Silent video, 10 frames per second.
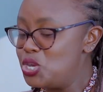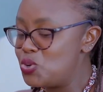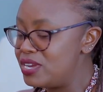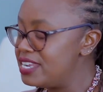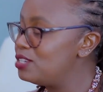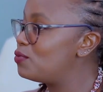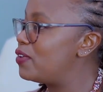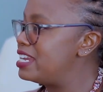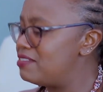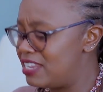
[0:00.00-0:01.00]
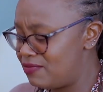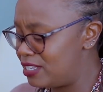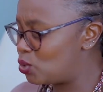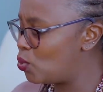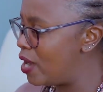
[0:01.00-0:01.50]
You need to find, even if
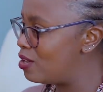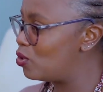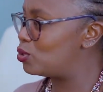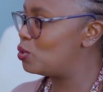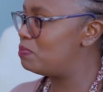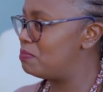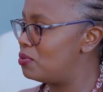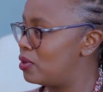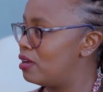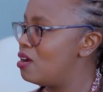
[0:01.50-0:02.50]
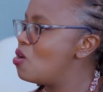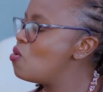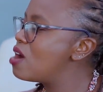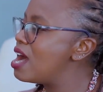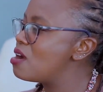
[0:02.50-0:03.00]
it's one or two people
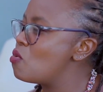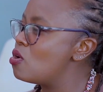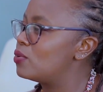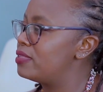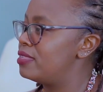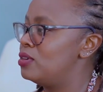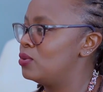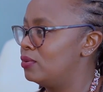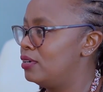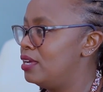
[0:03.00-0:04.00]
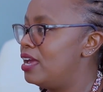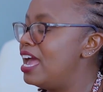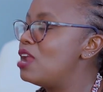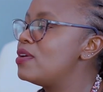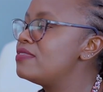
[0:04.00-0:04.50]
who can walk with you.
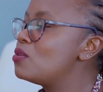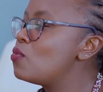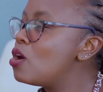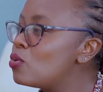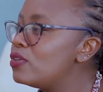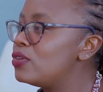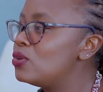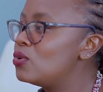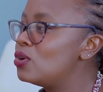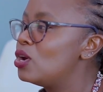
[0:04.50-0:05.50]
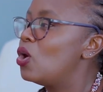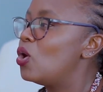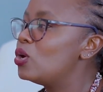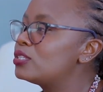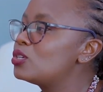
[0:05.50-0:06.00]
And when they walk with you,
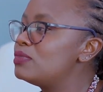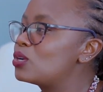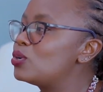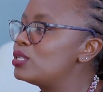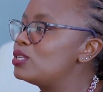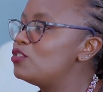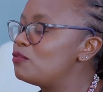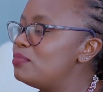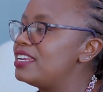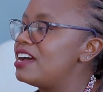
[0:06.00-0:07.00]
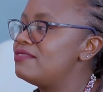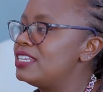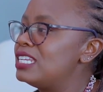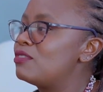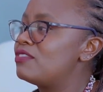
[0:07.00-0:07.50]
also because you've been a
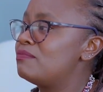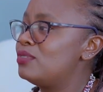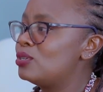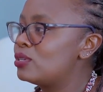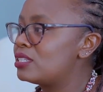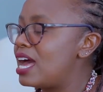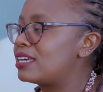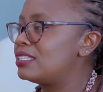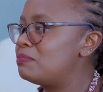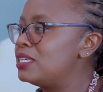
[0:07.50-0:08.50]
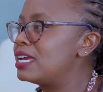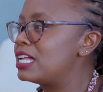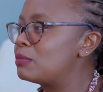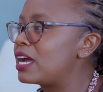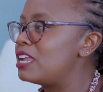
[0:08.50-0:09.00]
victim of abuse, accepting
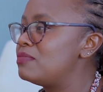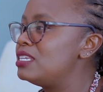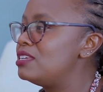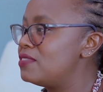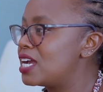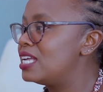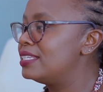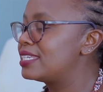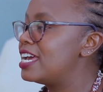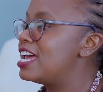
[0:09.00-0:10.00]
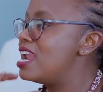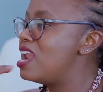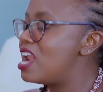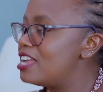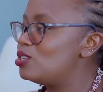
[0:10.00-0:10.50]
help can be difficult.
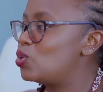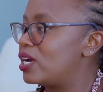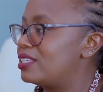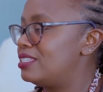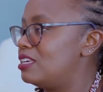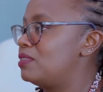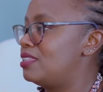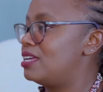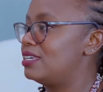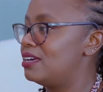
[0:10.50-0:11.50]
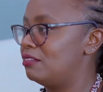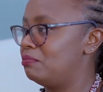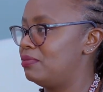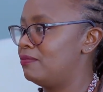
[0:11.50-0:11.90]
Learn to accept that help.